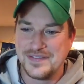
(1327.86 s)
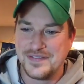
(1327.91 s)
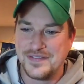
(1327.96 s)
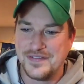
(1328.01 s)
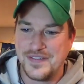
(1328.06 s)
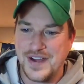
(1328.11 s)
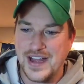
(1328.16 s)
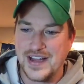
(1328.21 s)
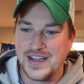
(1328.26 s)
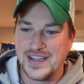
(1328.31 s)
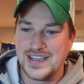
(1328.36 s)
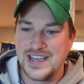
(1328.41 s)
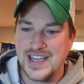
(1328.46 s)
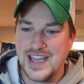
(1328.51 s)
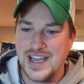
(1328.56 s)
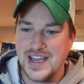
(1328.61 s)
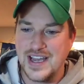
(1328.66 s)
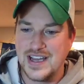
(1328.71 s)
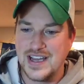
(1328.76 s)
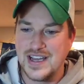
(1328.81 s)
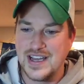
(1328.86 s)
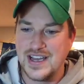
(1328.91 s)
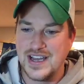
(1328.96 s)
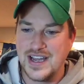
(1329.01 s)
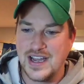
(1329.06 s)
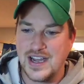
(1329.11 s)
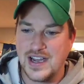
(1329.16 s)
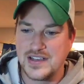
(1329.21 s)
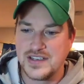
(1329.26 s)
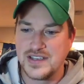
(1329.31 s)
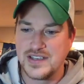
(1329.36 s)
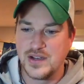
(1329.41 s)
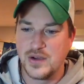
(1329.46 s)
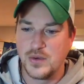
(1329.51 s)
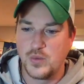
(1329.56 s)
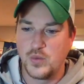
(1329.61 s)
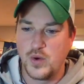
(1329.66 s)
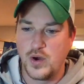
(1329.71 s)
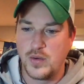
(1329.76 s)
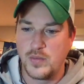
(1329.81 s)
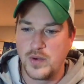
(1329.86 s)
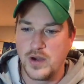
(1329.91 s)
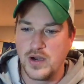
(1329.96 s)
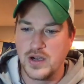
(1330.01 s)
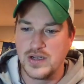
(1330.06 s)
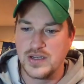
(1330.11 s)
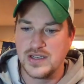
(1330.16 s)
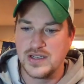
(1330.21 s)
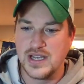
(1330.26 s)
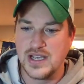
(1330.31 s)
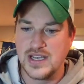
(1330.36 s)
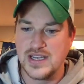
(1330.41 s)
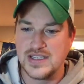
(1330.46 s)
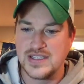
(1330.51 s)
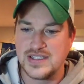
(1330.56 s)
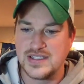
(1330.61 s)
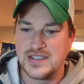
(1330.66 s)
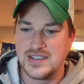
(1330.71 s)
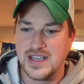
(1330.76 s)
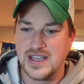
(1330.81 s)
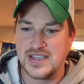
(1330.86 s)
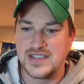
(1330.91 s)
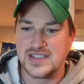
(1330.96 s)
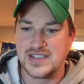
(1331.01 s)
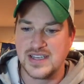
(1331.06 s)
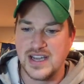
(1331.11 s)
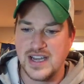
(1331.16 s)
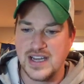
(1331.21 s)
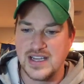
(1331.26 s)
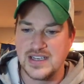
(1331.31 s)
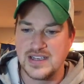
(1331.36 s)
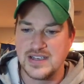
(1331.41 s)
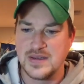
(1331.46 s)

Filing cat, I hunted a Walmart. Nice, nice, Scott.